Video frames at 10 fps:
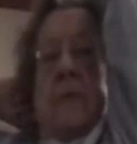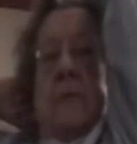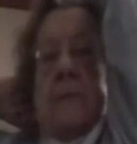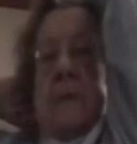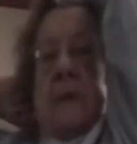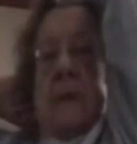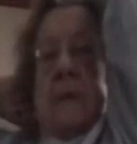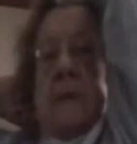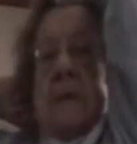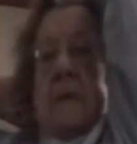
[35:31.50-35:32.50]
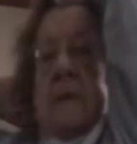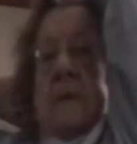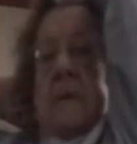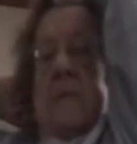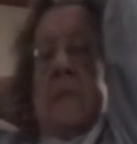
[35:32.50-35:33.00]
would be like,
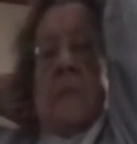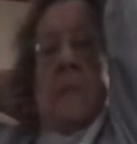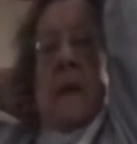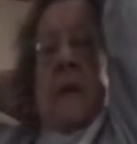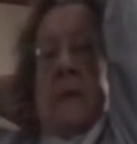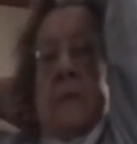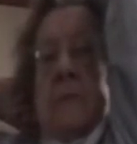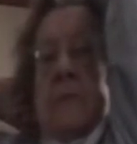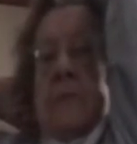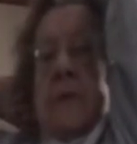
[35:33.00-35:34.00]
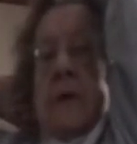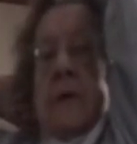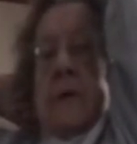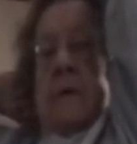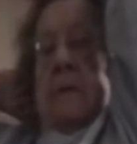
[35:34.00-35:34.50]
well, we made our own
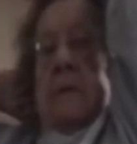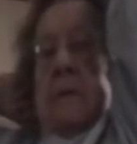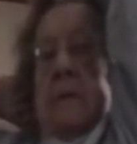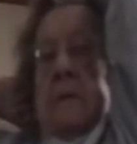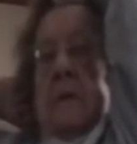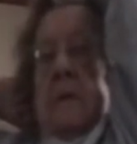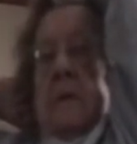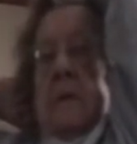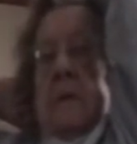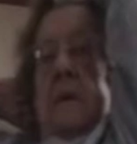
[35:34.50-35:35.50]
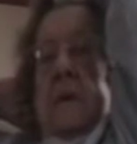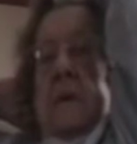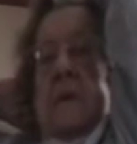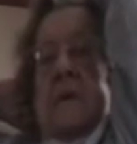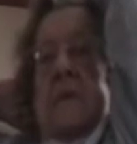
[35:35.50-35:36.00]
bread,
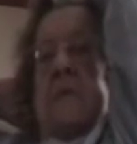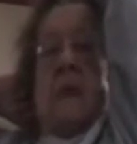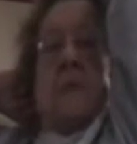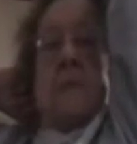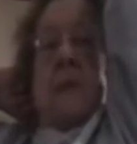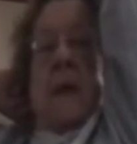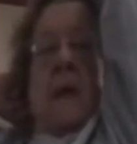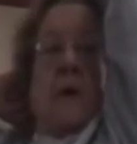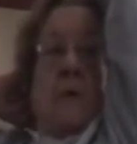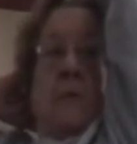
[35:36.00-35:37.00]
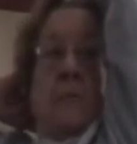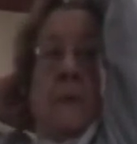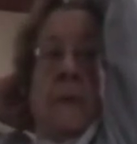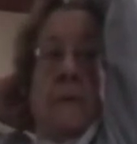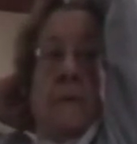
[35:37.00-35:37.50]
and sometimes we made our own
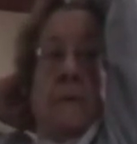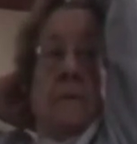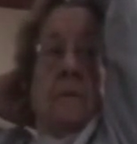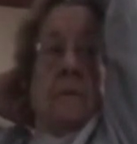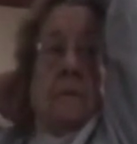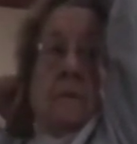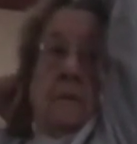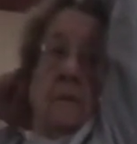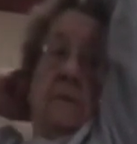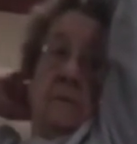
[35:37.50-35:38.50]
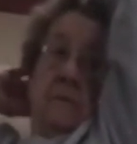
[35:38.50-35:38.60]
butter, you know,